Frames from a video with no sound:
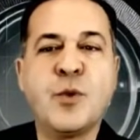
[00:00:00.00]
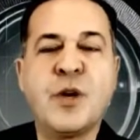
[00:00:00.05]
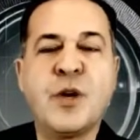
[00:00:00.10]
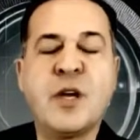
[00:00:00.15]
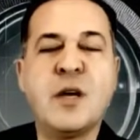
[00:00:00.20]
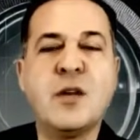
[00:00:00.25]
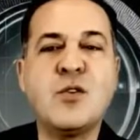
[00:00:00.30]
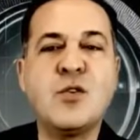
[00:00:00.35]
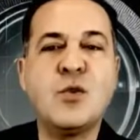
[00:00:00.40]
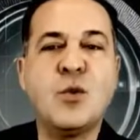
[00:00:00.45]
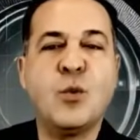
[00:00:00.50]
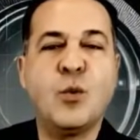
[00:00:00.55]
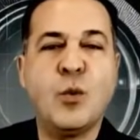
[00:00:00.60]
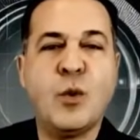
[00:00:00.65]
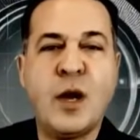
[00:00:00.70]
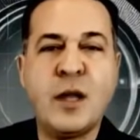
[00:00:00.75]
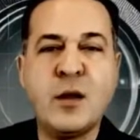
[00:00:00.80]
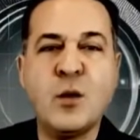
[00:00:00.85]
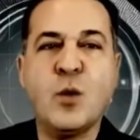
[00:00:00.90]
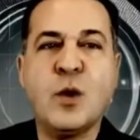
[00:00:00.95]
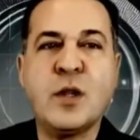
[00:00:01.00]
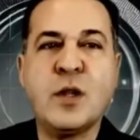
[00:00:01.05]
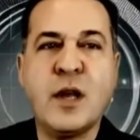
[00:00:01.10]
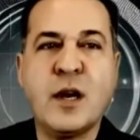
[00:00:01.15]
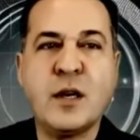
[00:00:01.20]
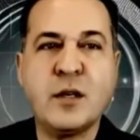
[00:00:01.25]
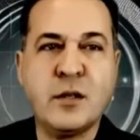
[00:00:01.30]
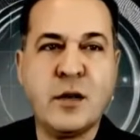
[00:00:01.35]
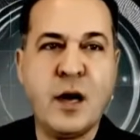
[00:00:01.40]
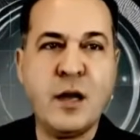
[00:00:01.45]
Because I think what
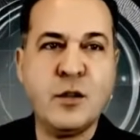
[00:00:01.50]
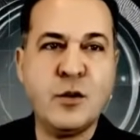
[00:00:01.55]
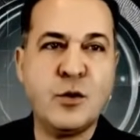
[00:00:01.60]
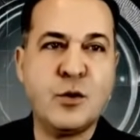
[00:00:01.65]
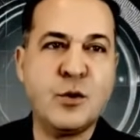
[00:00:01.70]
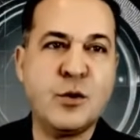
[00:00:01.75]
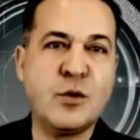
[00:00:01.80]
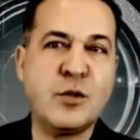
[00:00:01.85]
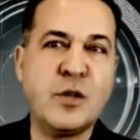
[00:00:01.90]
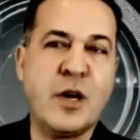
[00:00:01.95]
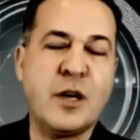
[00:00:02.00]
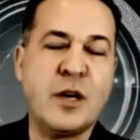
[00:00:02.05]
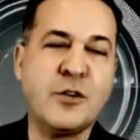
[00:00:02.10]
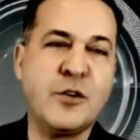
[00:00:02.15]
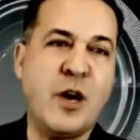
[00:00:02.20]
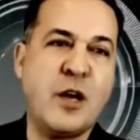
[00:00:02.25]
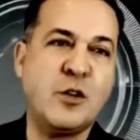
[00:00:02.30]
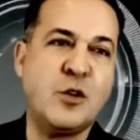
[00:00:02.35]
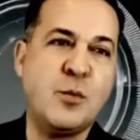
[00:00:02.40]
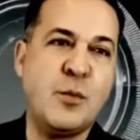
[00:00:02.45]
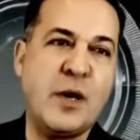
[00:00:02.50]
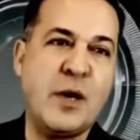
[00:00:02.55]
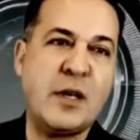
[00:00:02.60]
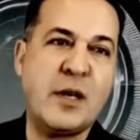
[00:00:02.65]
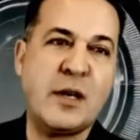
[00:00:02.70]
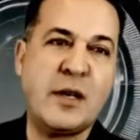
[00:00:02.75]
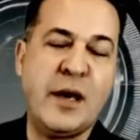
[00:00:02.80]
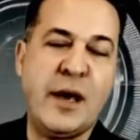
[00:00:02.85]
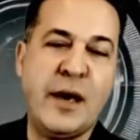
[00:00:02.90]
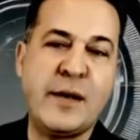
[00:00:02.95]
they're trying to do is they're trying to
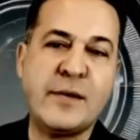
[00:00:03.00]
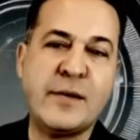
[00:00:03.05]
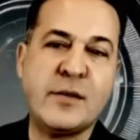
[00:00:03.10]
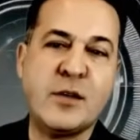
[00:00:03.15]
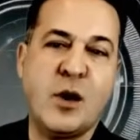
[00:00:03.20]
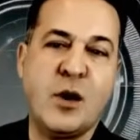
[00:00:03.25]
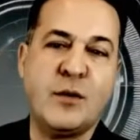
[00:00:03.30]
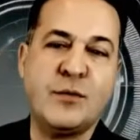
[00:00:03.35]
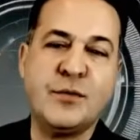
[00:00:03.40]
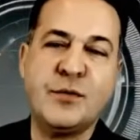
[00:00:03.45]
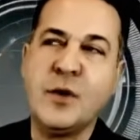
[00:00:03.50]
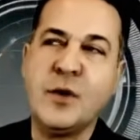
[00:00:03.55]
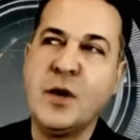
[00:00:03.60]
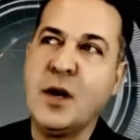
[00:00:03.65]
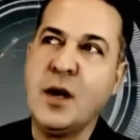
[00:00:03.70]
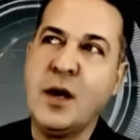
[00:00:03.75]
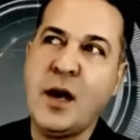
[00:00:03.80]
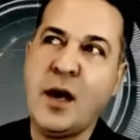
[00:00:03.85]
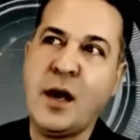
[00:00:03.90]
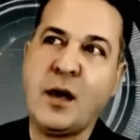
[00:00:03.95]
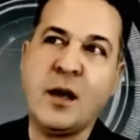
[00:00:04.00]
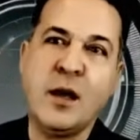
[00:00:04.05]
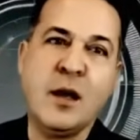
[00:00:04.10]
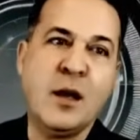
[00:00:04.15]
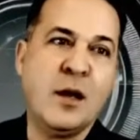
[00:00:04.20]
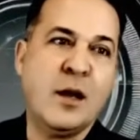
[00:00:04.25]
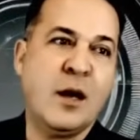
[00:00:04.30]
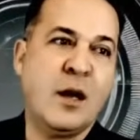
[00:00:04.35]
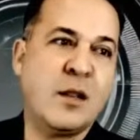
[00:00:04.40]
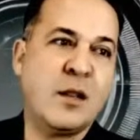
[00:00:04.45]
make a case of, hey,
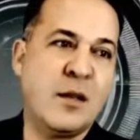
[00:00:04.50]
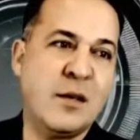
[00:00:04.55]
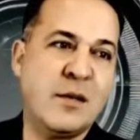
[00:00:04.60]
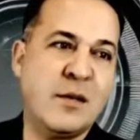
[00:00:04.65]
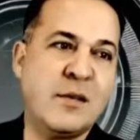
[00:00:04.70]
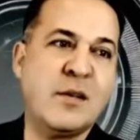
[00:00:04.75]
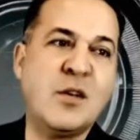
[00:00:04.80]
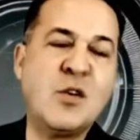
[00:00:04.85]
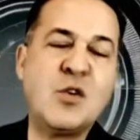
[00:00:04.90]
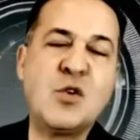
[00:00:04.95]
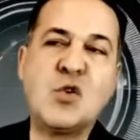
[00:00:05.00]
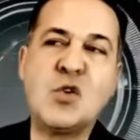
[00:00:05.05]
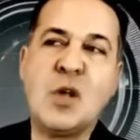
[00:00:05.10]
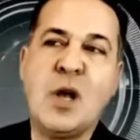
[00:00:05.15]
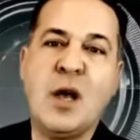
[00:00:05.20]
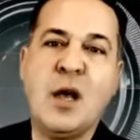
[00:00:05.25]
this is